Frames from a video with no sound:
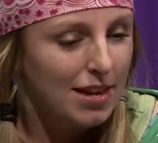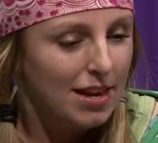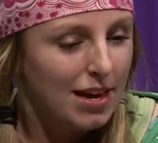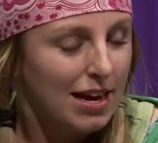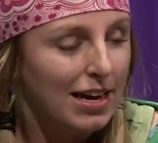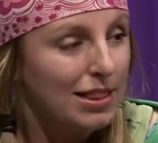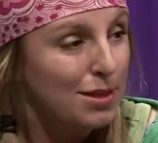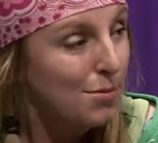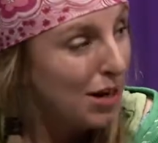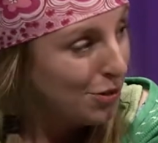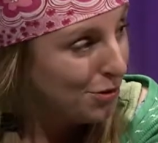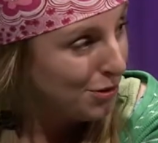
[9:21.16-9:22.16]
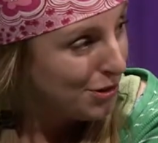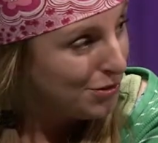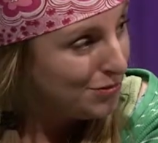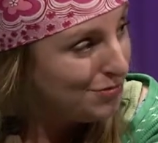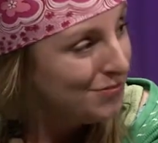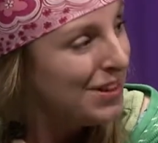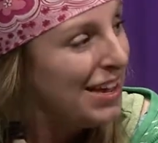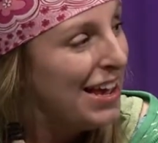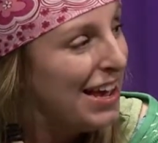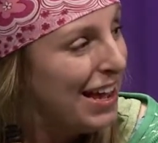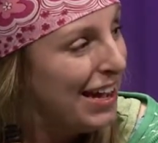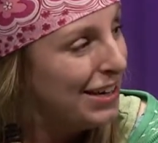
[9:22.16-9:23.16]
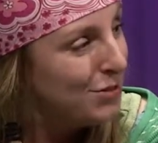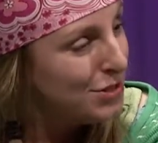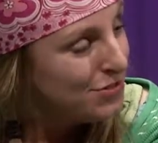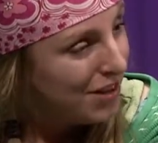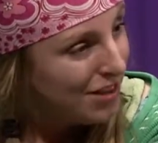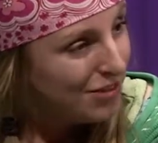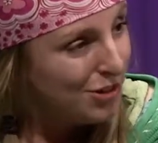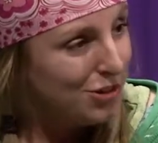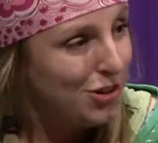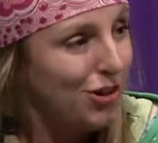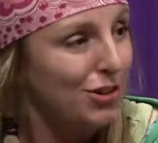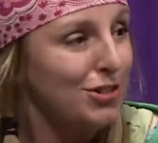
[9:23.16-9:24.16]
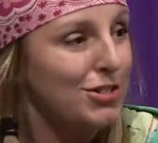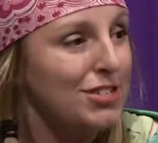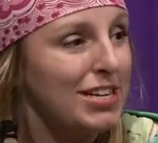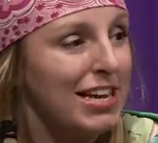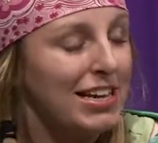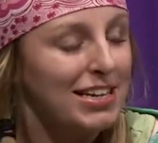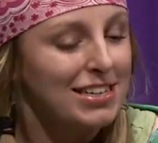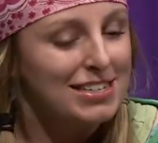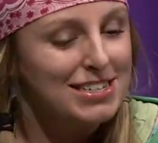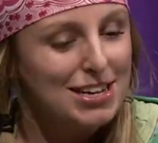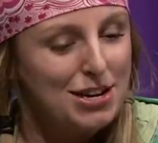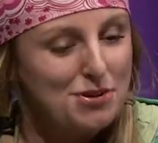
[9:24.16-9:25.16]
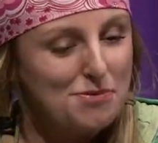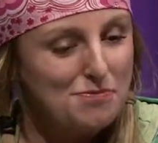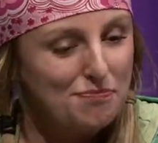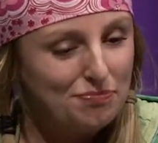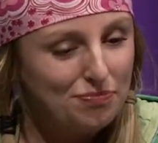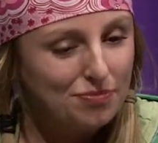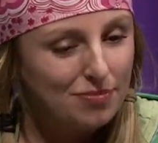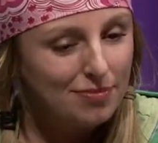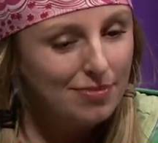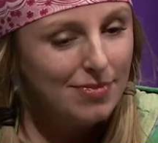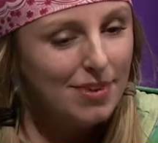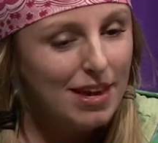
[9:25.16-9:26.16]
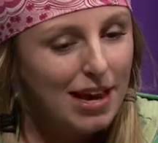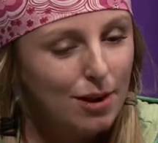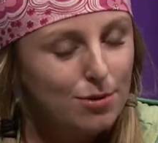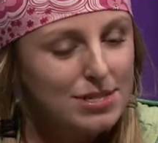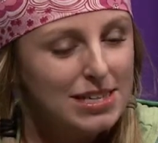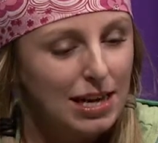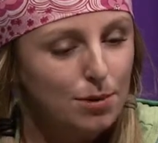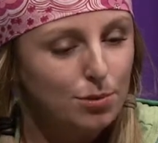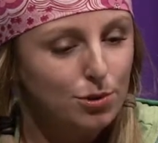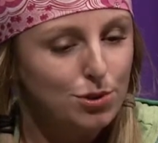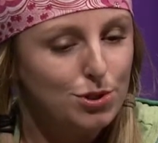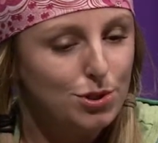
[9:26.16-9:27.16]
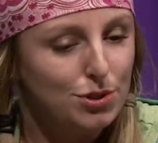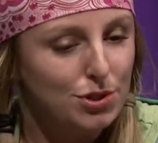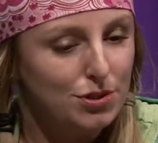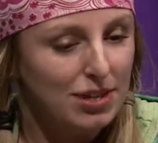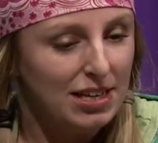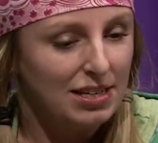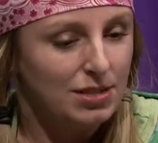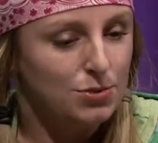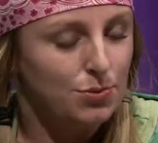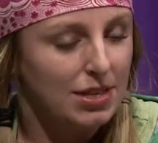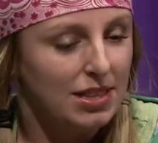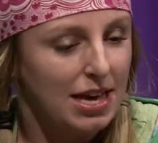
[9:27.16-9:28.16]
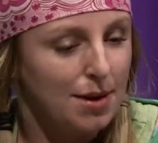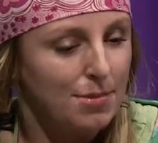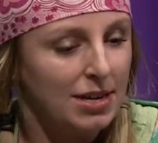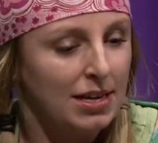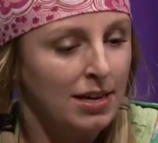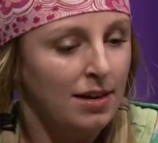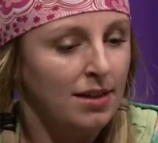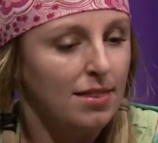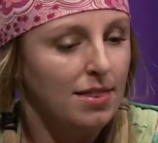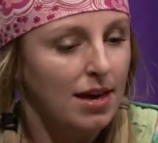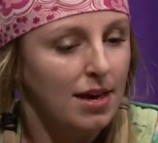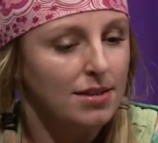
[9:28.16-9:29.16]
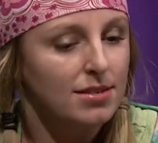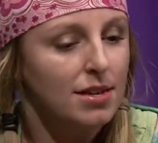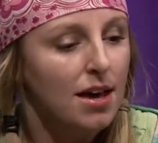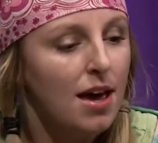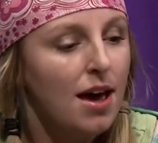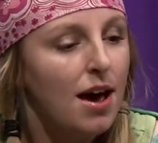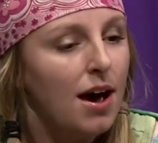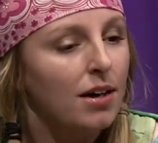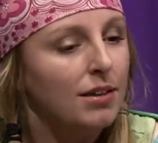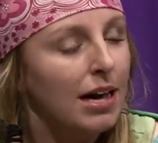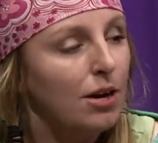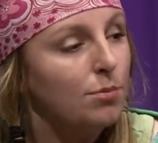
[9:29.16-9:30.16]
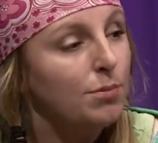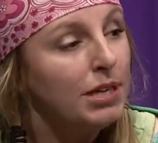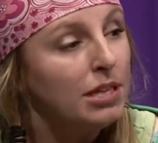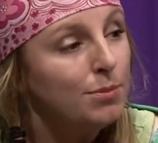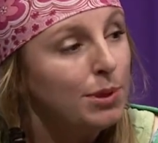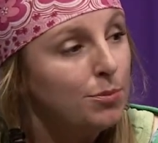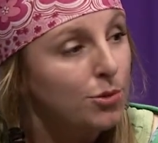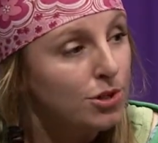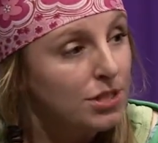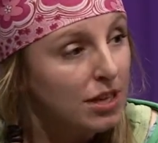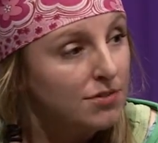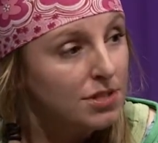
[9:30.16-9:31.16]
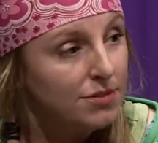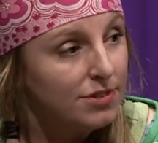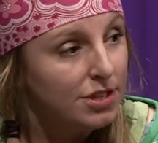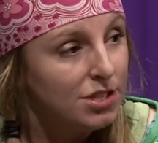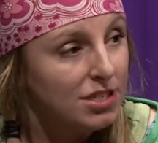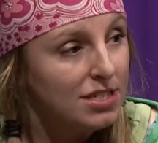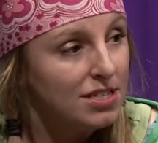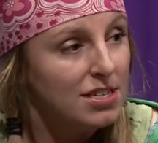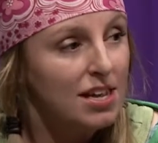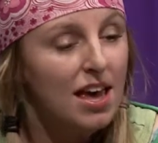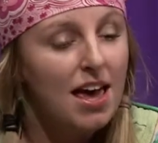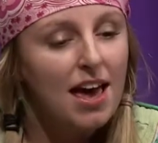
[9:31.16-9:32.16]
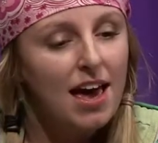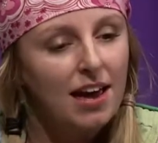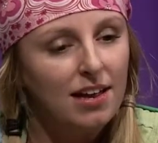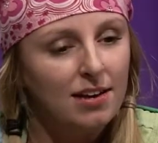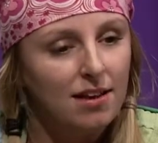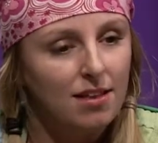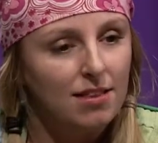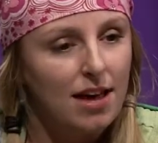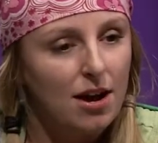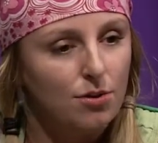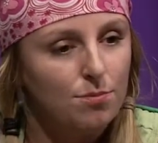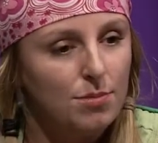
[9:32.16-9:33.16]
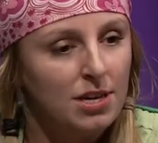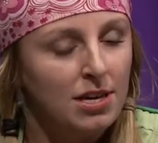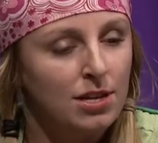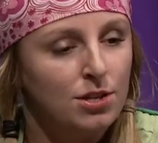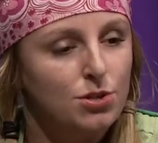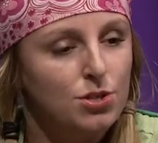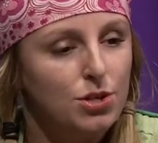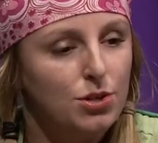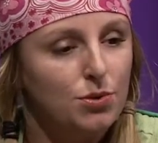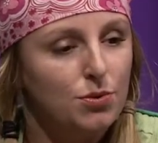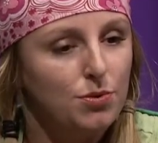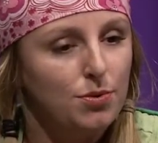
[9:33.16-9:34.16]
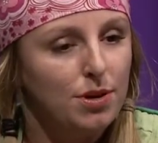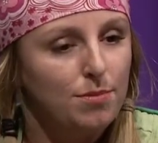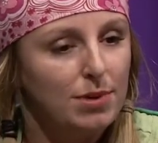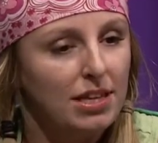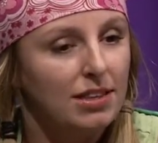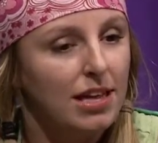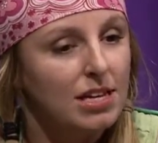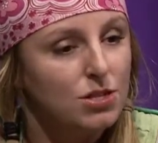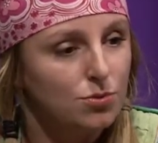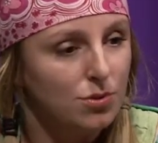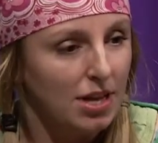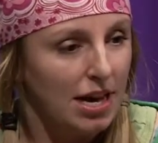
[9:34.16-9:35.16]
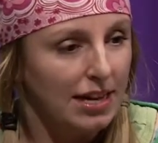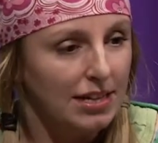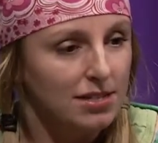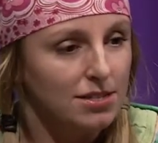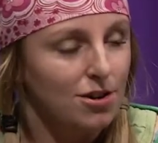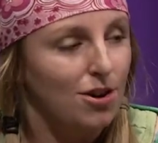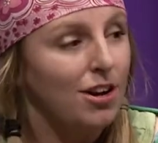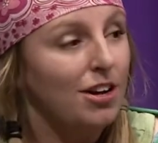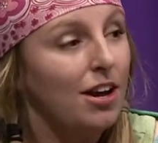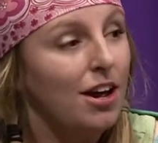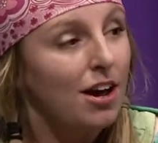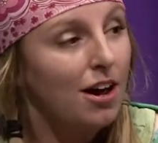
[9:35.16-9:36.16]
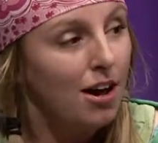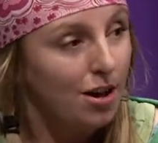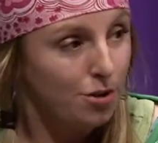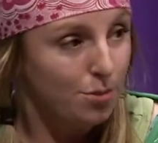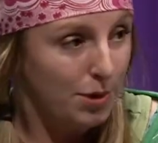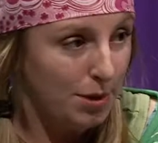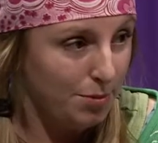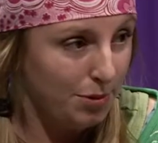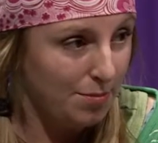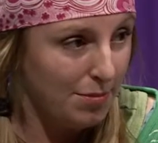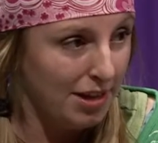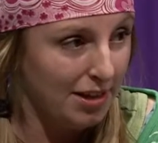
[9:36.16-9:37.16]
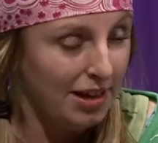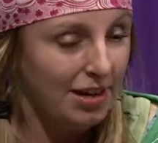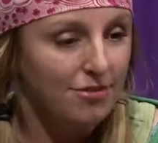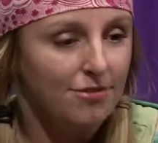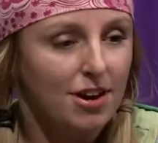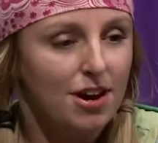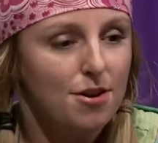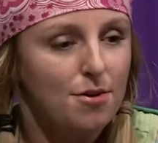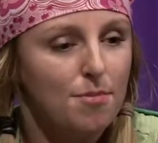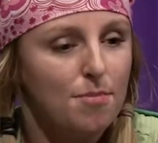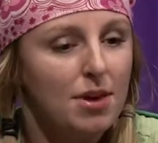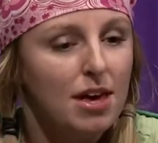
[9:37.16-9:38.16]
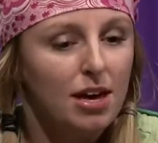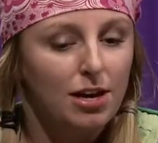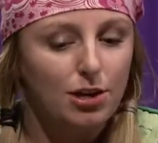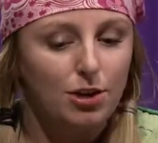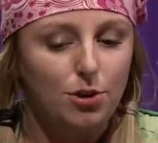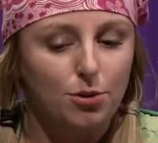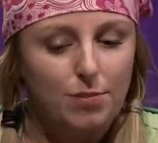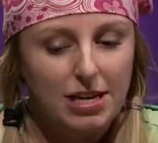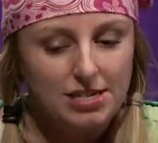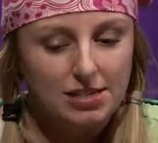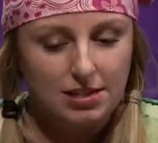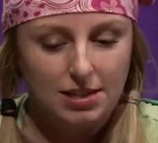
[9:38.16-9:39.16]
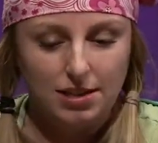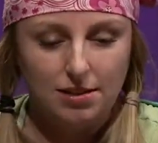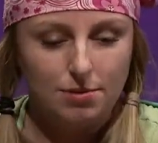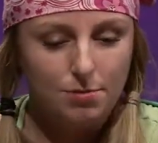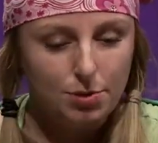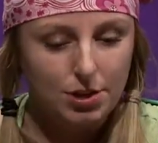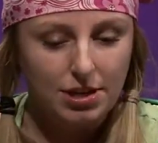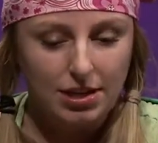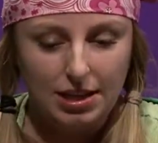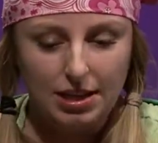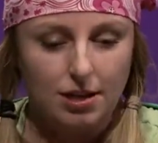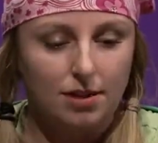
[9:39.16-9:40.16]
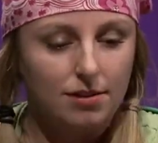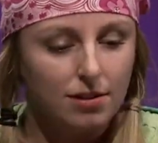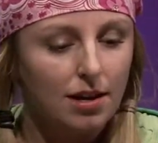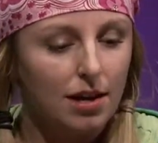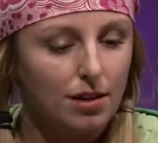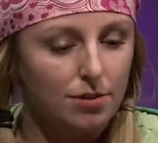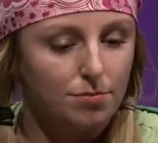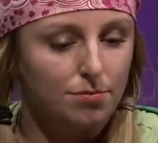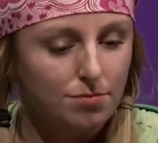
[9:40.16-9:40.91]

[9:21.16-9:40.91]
got the microloan, and it was $500, and I was able to do things with that money that allowed me to be more self-sufficient and allowed me to be less reliant on other people in my life. Basically put like a